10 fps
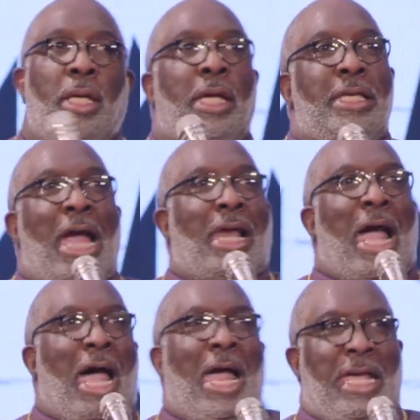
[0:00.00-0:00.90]
Not
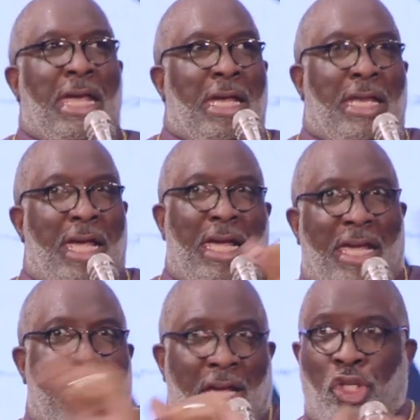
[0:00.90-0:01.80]
I N E
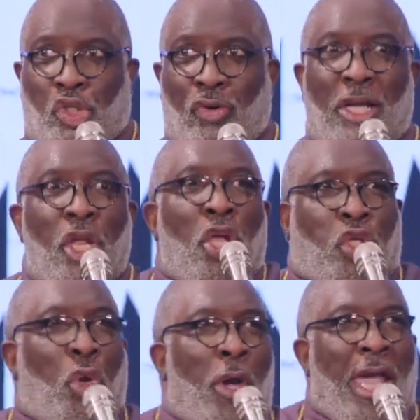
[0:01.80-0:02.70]
N, trust.
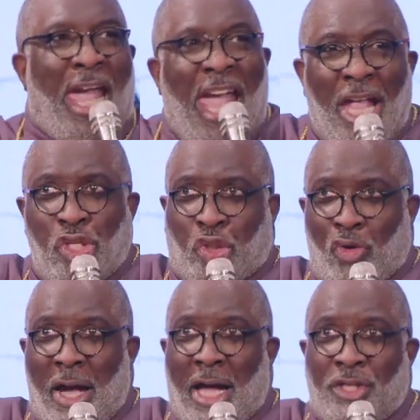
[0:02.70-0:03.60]
To
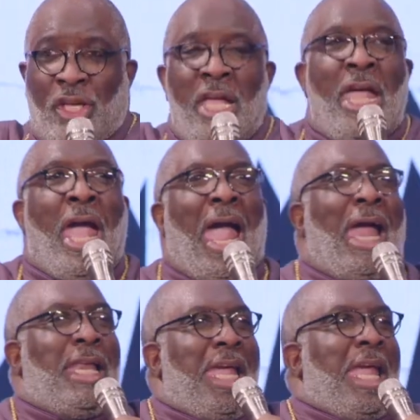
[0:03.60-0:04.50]
entrust,
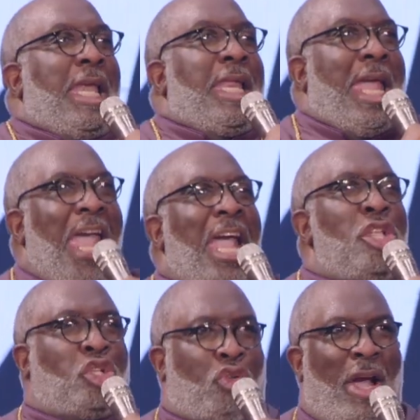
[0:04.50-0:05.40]
and in
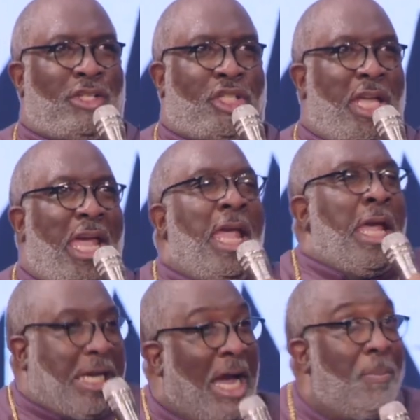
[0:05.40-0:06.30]
entrusting,
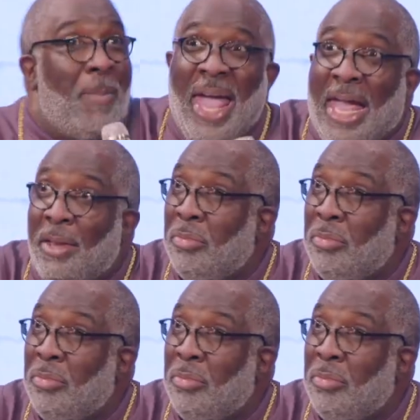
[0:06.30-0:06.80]
commit.